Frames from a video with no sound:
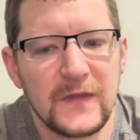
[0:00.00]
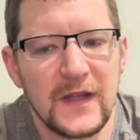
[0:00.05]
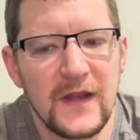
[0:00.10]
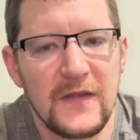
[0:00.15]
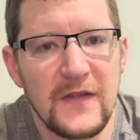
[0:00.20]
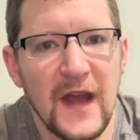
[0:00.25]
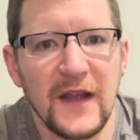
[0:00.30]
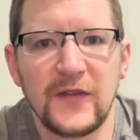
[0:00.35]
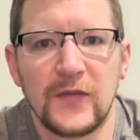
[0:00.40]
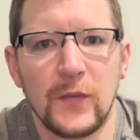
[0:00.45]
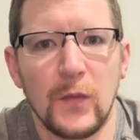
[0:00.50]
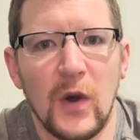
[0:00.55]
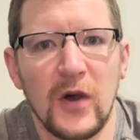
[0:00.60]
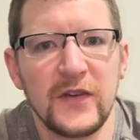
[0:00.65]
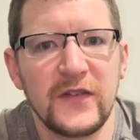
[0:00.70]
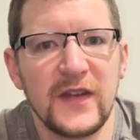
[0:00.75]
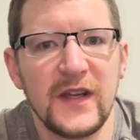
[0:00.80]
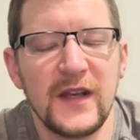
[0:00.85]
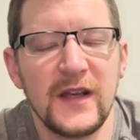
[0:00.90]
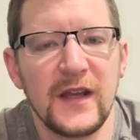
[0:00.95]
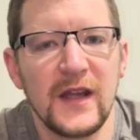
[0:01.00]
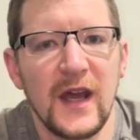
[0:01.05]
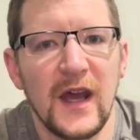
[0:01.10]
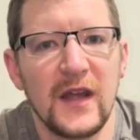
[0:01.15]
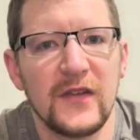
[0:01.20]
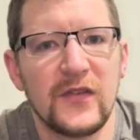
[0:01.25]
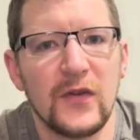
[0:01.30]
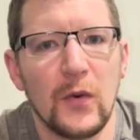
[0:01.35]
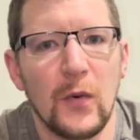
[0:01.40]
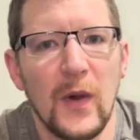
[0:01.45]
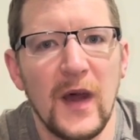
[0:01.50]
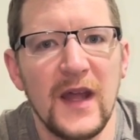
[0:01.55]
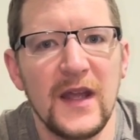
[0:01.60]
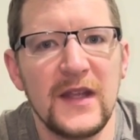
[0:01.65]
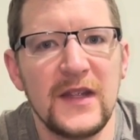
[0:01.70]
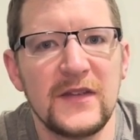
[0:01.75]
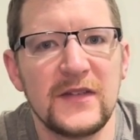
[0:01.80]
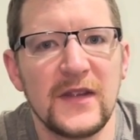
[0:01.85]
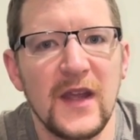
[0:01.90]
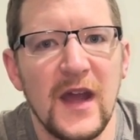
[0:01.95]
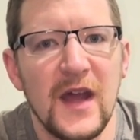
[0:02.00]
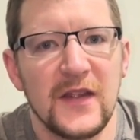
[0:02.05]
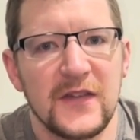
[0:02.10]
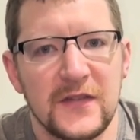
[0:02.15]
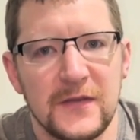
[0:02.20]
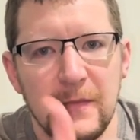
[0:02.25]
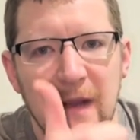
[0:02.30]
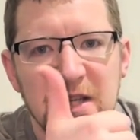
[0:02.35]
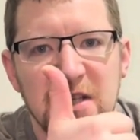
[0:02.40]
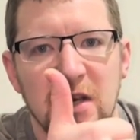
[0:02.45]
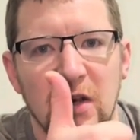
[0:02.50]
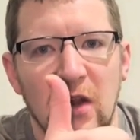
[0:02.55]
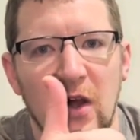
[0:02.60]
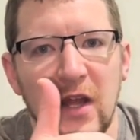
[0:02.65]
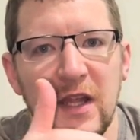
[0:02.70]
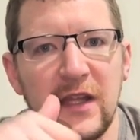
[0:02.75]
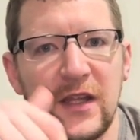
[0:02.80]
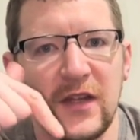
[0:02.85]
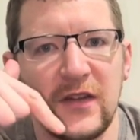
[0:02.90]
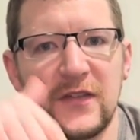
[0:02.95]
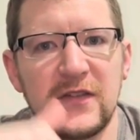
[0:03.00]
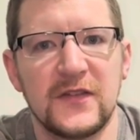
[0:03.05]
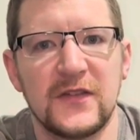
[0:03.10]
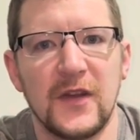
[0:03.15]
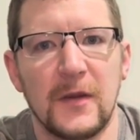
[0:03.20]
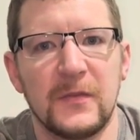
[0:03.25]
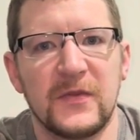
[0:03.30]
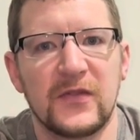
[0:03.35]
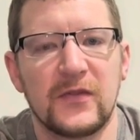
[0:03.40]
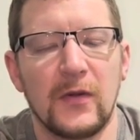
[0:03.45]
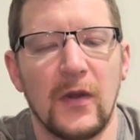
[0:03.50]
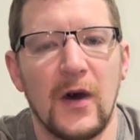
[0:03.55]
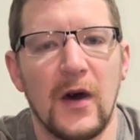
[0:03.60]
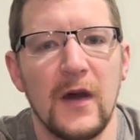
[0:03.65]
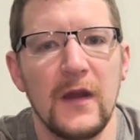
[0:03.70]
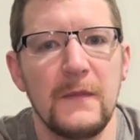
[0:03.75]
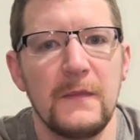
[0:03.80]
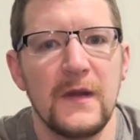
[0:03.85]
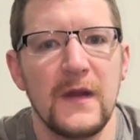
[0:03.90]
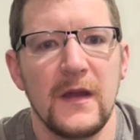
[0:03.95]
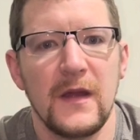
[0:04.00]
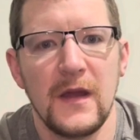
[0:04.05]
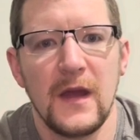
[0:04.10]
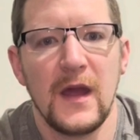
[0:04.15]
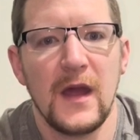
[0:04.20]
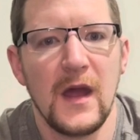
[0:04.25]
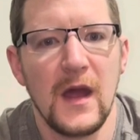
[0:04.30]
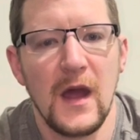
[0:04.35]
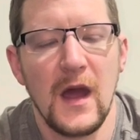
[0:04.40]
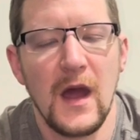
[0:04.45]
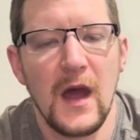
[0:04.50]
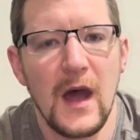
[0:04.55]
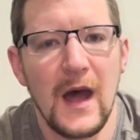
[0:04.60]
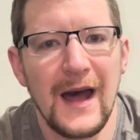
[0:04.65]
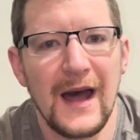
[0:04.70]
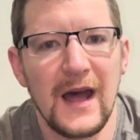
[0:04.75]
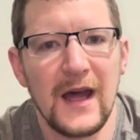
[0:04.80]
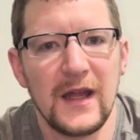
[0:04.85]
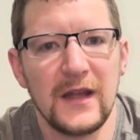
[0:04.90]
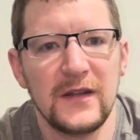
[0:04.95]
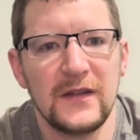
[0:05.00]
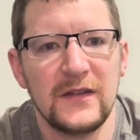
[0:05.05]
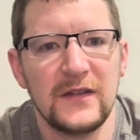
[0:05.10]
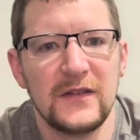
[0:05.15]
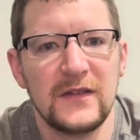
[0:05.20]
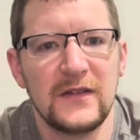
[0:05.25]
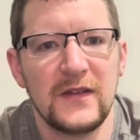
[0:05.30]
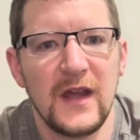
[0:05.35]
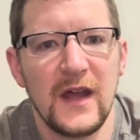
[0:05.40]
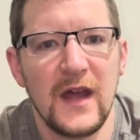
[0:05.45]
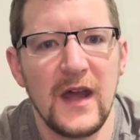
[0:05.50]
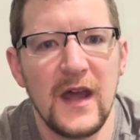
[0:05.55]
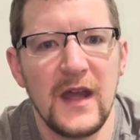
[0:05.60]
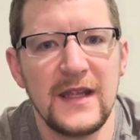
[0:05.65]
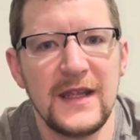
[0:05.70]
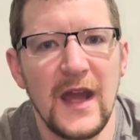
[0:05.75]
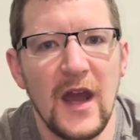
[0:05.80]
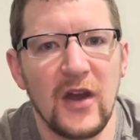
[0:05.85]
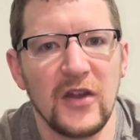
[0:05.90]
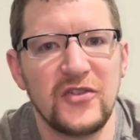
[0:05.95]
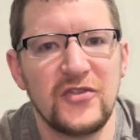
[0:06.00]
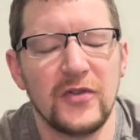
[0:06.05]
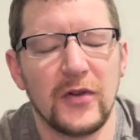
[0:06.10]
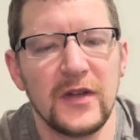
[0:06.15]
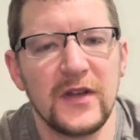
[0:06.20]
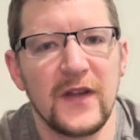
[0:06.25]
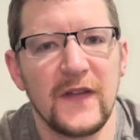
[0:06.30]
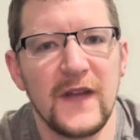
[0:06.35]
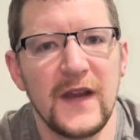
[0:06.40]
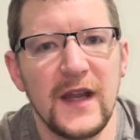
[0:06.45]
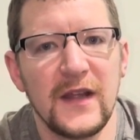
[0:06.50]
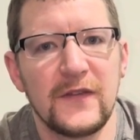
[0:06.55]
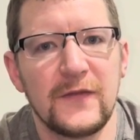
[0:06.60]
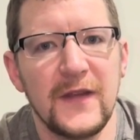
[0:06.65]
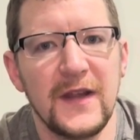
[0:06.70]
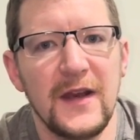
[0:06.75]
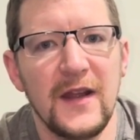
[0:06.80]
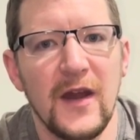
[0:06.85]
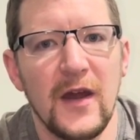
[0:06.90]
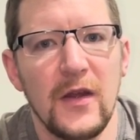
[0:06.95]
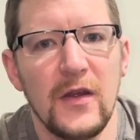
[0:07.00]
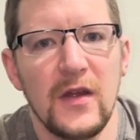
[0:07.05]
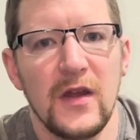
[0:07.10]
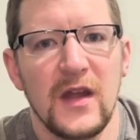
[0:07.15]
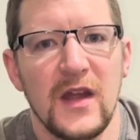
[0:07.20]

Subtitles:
Thanks for watching, as always. Smash a like, subscribe, and I'll join you on the next video.